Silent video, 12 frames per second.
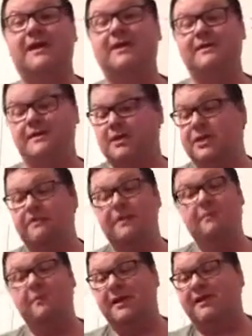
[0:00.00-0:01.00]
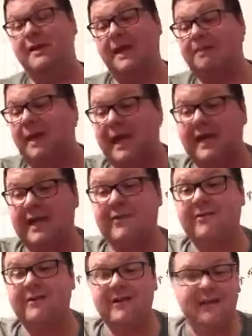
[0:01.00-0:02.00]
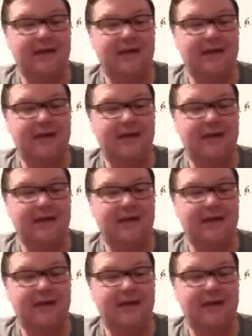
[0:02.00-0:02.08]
And shipping wasn't that bad either.